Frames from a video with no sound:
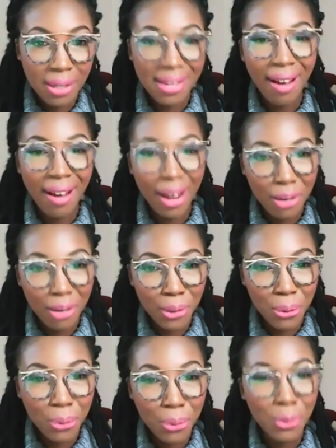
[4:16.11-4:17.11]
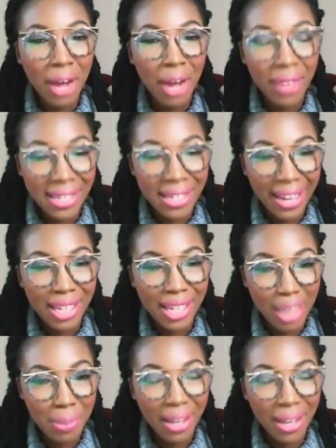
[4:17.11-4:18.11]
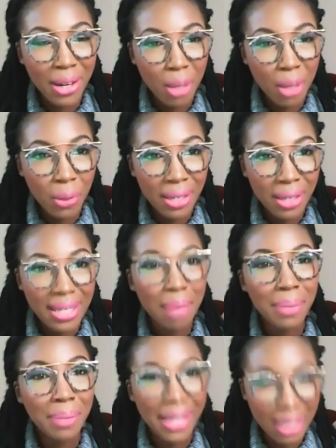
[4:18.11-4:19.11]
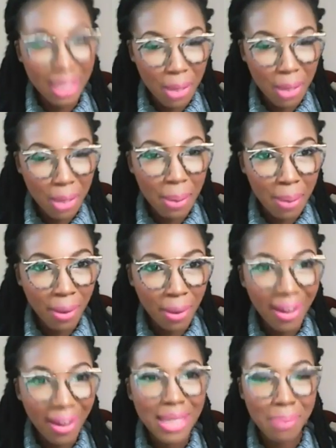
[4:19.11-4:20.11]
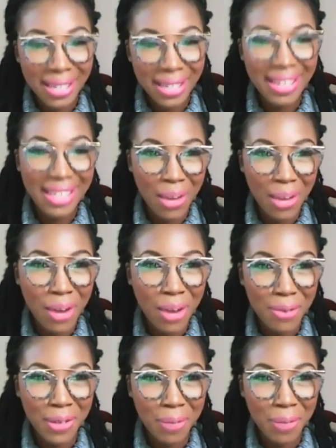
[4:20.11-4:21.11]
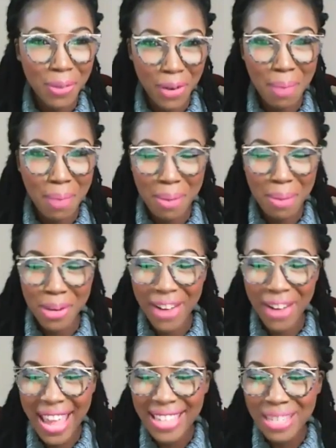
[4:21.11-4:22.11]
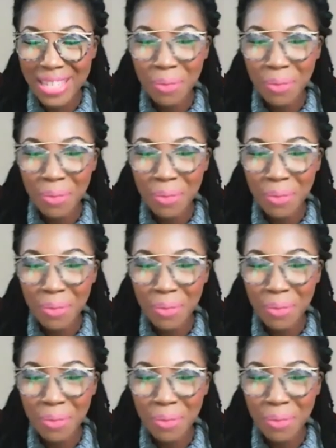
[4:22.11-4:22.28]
So all of you who have a JN chapter in your community, please to become a member because big things can go on for you if you're a member, right?